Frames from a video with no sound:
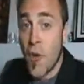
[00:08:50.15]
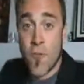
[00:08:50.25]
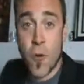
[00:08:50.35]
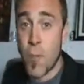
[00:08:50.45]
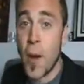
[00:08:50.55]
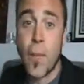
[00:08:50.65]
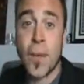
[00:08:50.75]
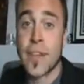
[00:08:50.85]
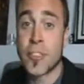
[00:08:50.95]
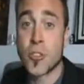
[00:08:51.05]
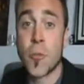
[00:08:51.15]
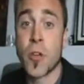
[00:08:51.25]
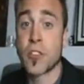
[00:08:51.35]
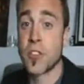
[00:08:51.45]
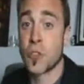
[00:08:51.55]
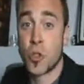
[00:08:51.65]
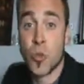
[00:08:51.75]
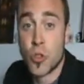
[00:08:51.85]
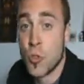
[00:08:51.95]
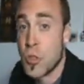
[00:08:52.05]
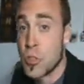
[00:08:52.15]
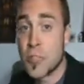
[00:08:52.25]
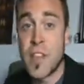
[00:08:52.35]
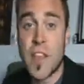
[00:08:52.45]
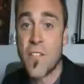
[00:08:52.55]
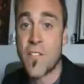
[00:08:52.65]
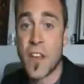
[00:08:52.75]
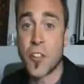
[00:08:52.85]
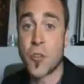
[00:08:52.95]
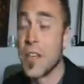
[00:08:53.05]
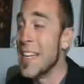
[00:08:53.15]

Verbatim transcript: for Pumpkin Escobar to, to, to retrieve that victory.